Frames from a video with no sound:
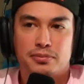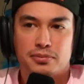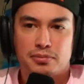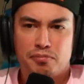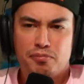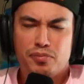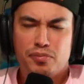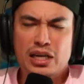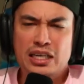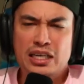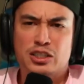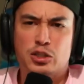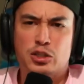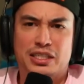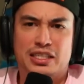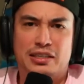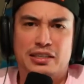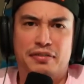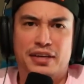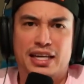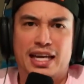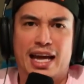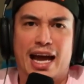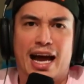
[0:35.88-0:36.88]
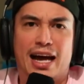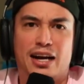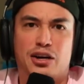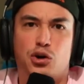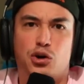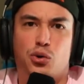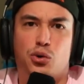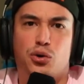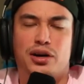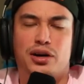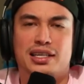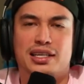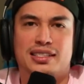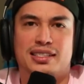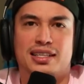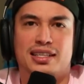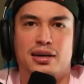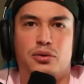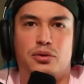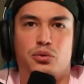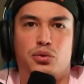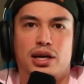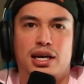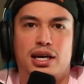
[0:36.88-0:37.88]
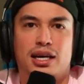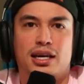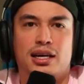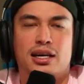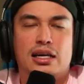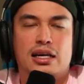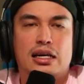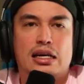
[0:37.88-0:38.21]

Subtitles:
specific categories that we